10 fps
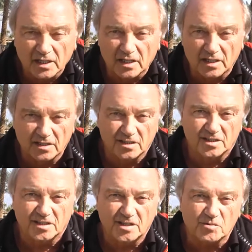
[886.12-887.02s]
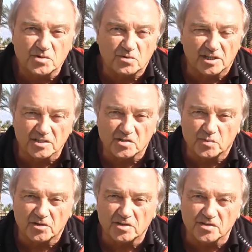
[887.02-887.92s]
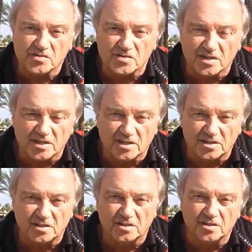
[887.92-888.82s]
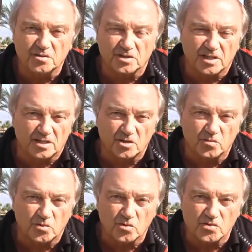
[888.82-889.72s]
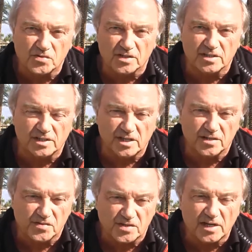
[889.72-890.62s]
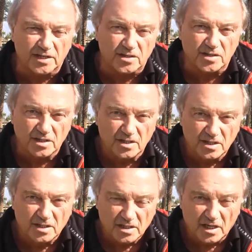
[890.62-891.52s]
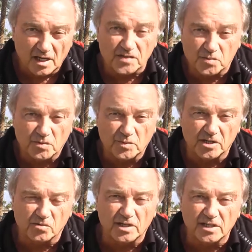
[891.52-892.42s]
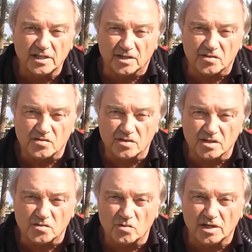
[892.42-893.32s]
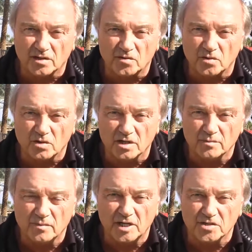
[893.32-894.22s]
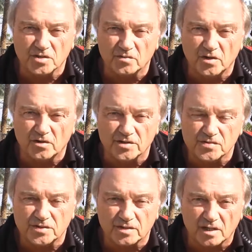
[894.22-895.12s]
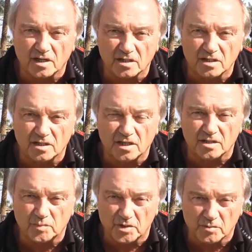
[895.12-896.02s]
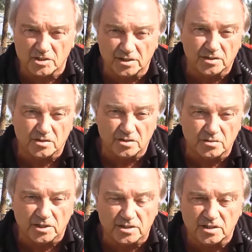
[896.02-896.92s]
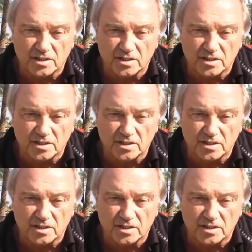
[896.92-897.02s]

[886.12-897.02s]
and that was quite an experience doing that golf course, and to get a site, as with Belgrade Lakes, that is right through a major forest, and get the permitting to do it